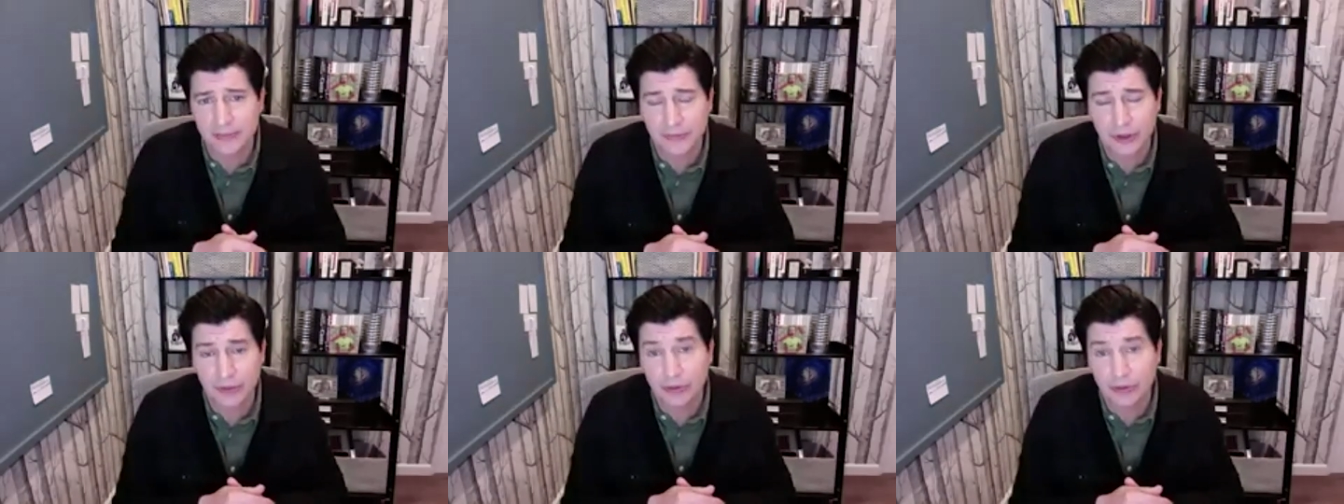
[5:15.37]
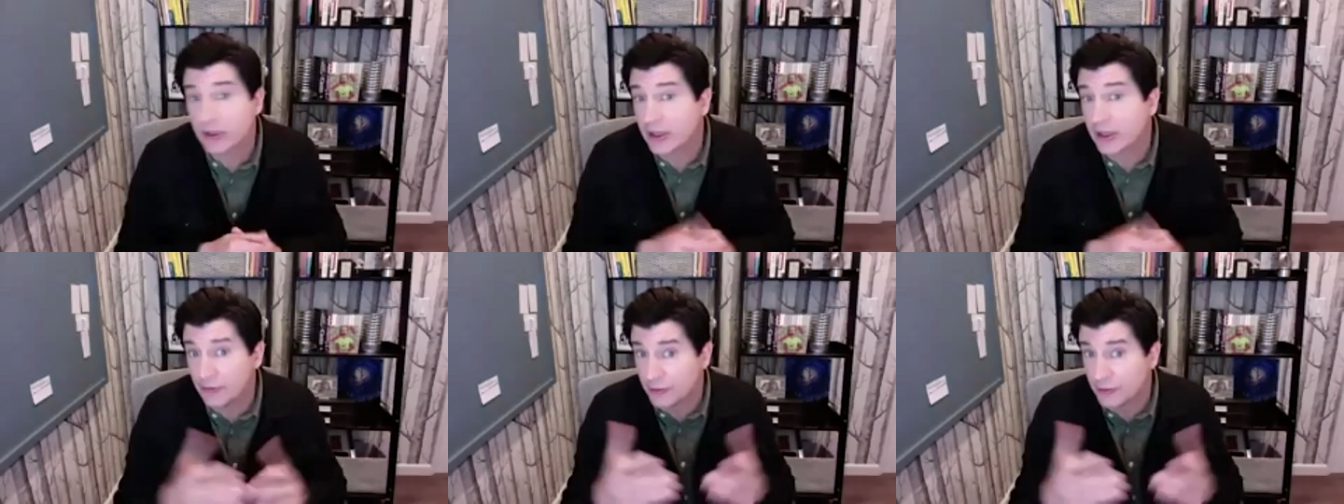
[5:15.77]
a real
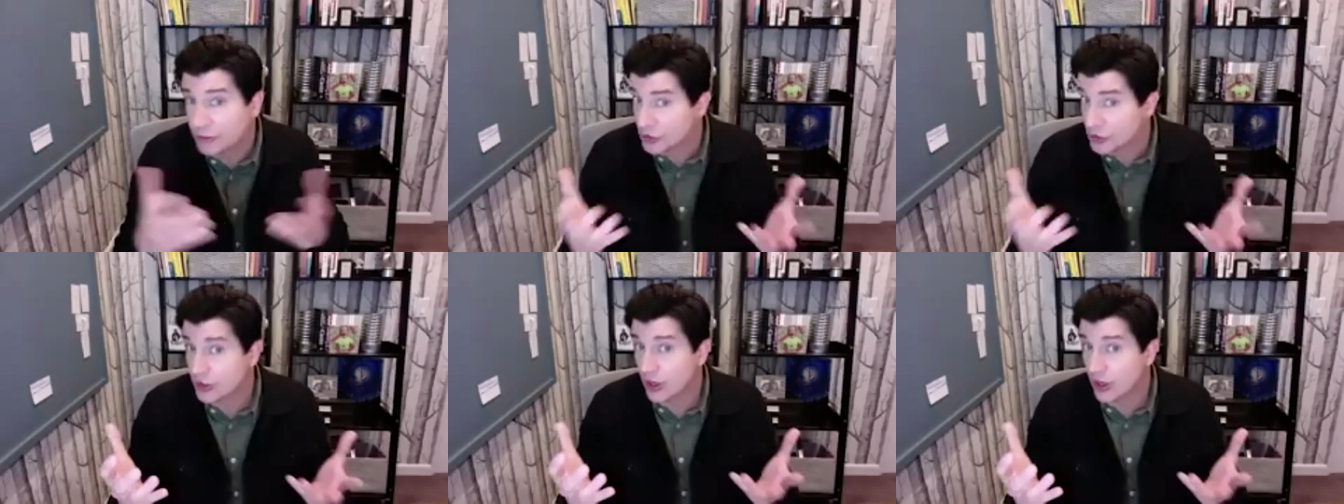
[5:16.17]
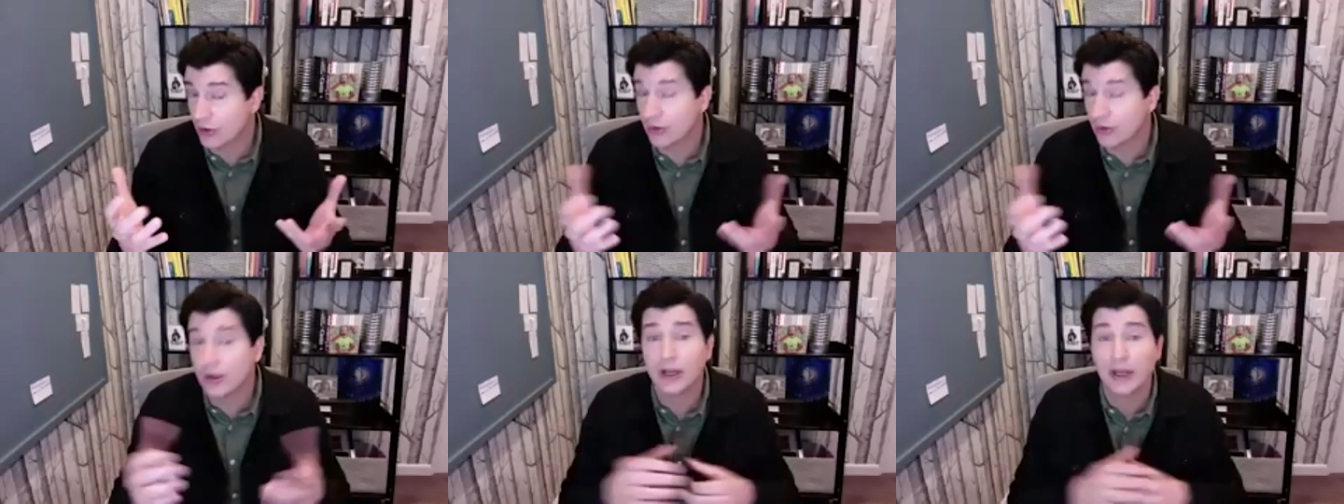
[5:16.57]
gift for the
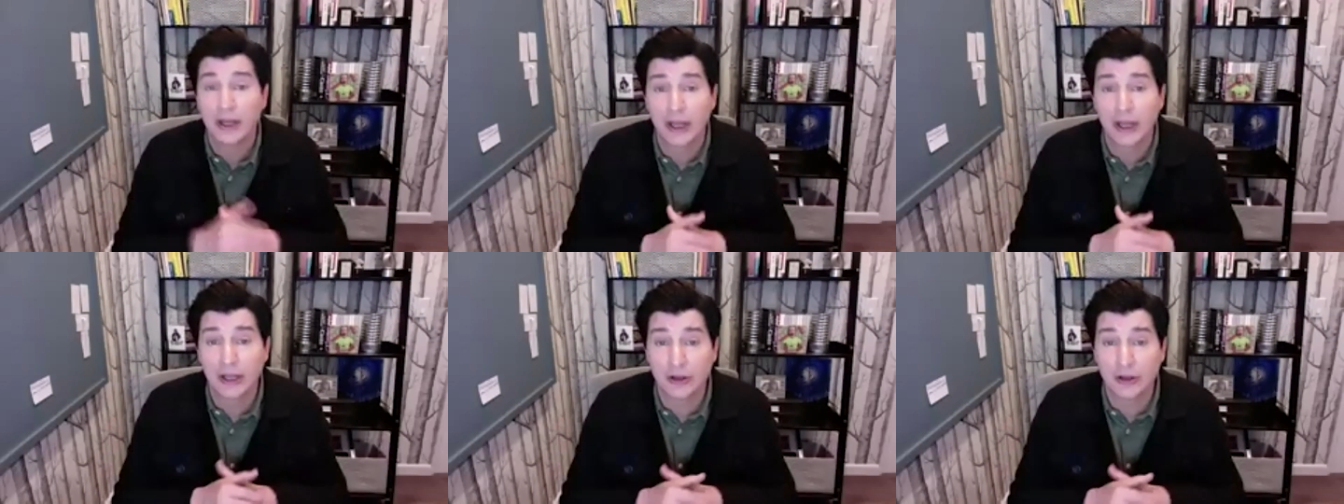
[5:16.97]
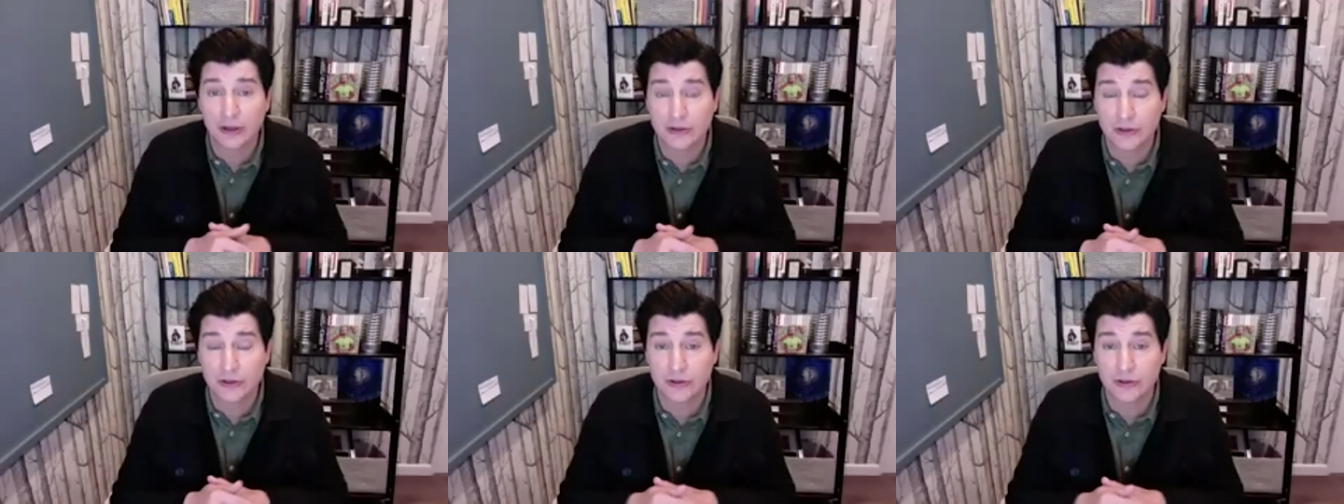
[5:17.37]
show and
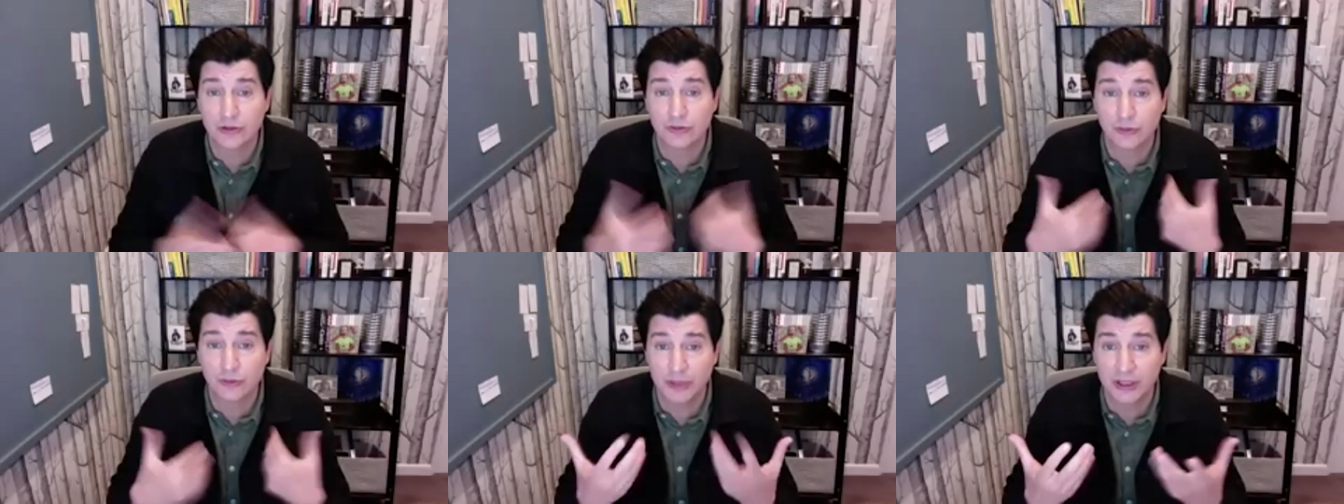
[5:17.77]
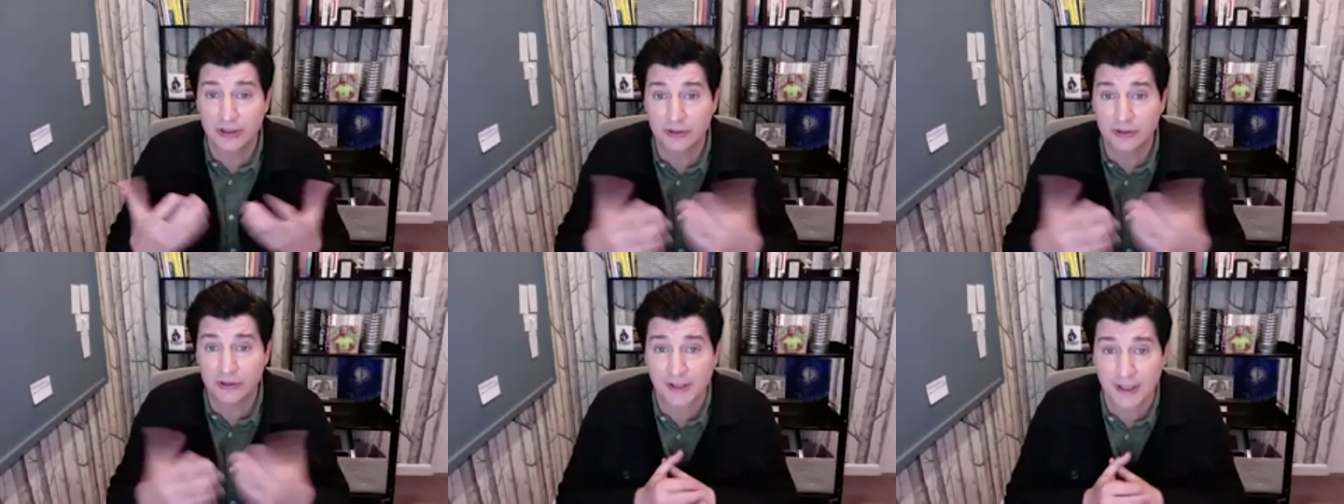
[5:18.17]
also just for me as
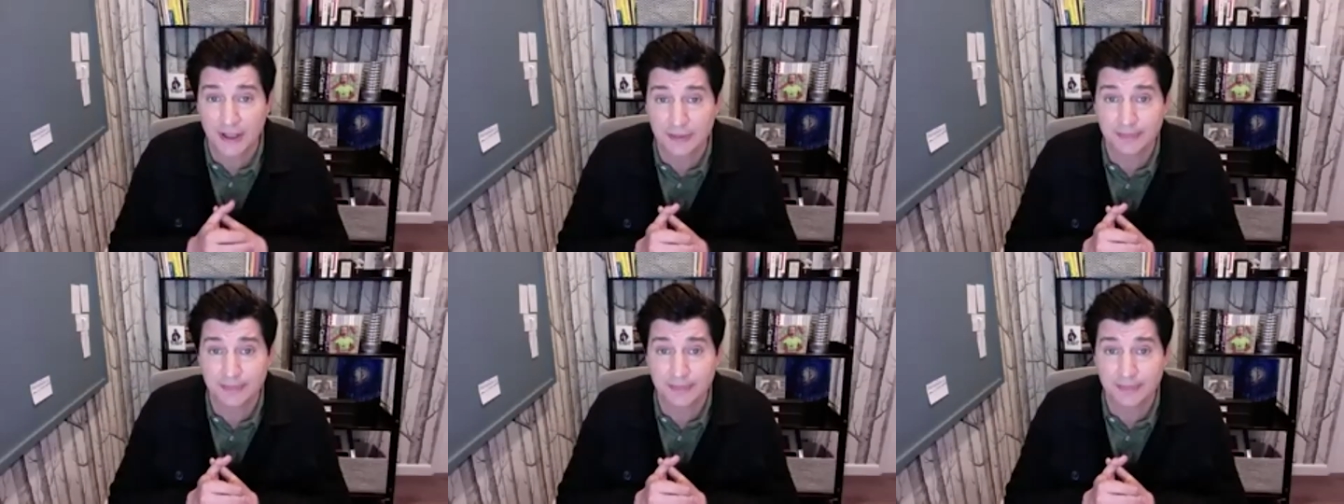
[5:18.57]
a fan.